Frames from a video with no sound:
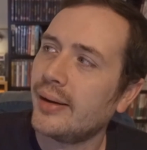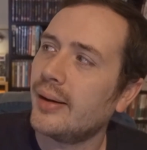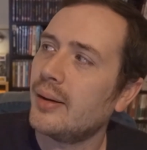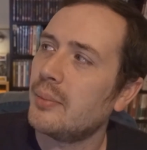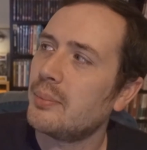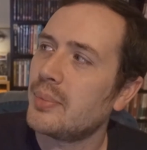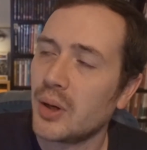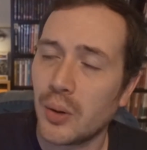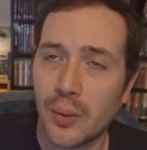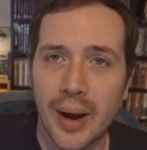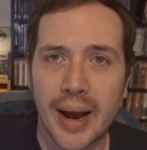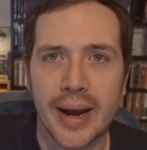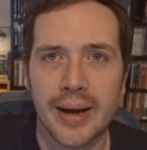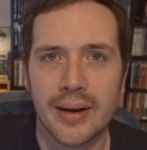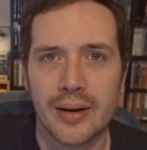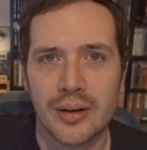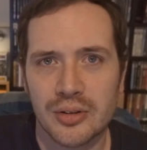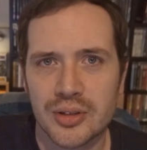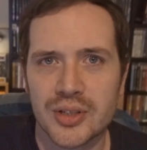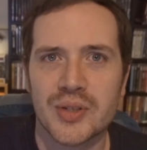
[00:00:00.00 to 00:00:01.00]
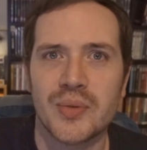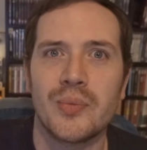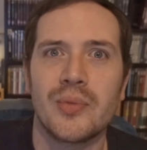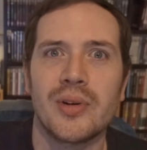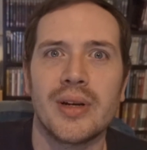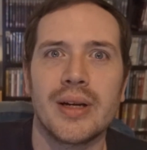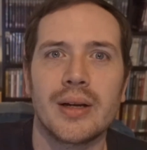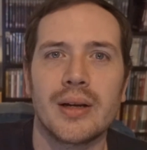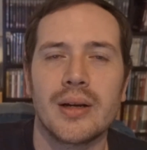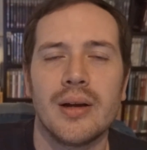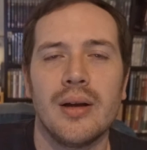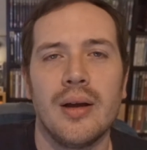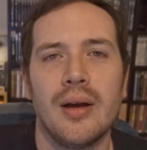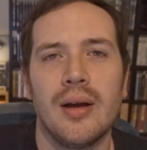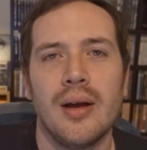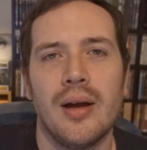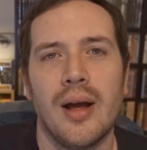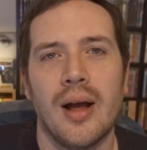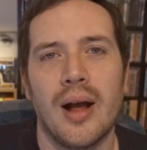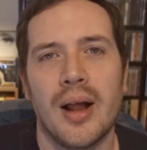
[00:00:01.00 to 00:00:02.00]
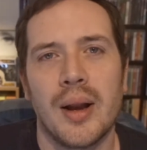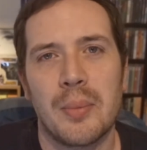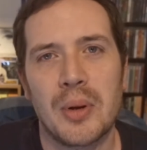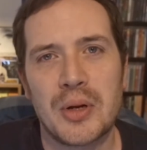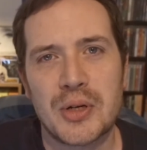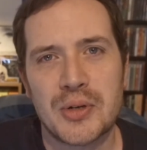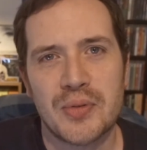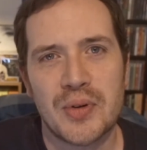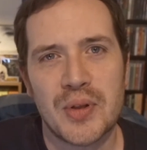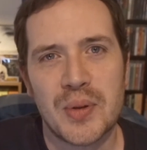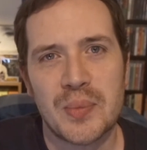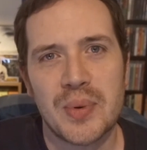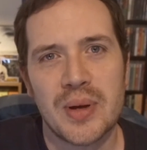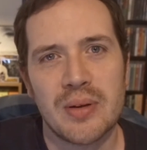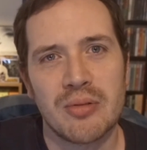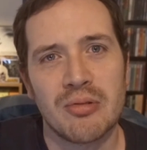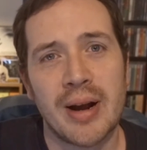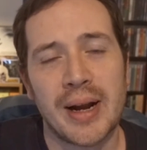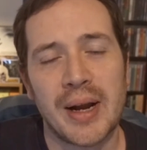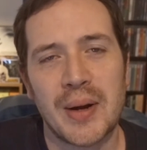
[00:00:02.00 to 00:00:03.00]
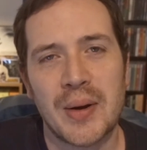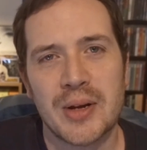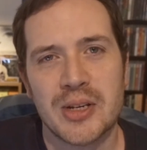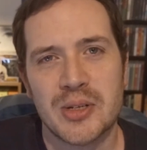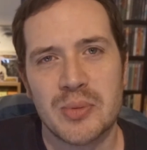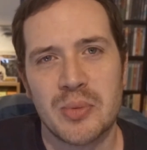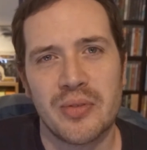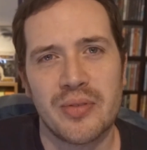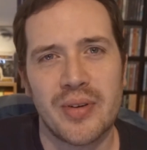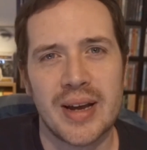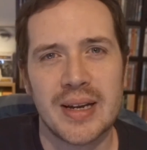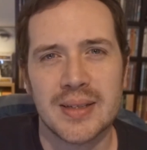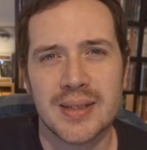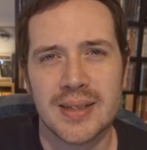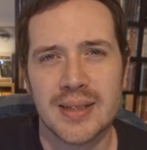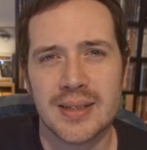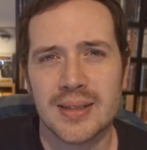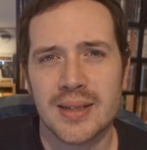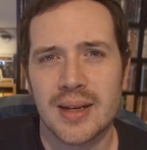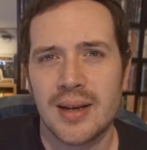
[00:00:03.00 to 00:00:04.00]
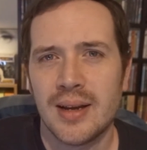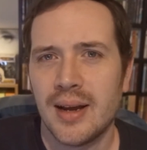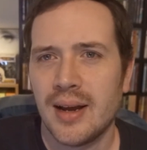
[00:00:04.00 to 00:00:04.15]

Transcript: Bill Hader, Kristen Wiig, and a bunch of other recognisable faces.